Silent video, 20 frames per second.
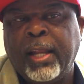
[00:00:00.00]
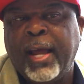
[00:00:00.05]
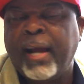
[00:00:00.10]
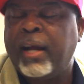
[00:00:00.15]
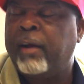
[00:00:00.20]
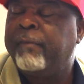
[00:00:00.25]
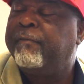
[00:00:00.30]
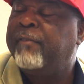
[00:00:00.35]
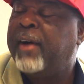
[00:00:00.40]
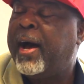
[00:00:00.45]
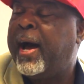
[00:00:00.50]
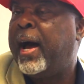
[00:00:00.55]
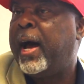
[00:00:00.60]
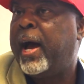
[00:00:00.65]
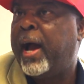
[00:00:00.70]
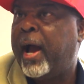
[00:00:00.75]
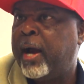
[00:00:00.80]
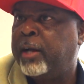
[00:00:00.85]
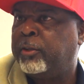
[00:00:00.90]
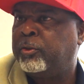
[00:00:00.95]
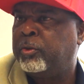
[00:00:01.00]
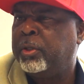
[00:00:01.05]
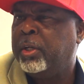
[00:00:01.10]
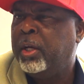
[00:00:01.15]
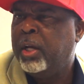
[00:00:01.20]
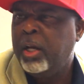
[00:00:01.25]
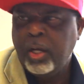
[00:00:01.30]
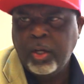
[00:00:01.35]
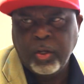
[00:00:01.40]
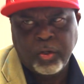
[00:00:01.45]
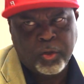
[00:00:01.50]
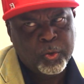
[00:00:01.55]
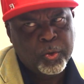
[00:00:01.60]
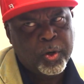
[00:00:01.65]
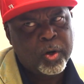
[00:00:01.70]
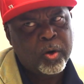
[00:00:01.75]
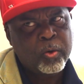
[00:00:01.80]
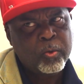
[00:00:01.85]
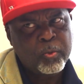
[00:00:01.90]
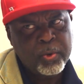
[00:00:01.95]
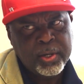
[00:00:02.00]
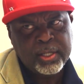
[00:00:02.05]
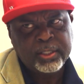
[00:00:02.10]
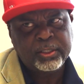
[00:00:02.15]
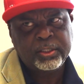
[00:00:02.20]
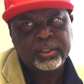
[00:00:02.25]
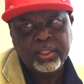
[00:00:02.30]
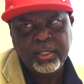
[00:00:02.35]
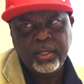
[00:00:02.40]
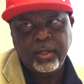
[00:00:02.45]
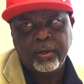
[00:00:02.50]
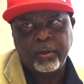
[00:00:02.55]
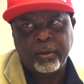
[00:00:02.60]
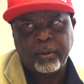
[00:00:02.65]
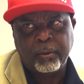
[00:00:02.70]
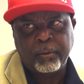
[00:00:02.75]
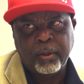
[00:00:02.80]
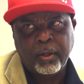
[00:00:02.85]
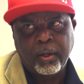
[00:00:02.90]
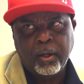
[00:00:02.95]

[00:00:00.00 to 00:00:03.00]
like a fire hydrant you don't really see her.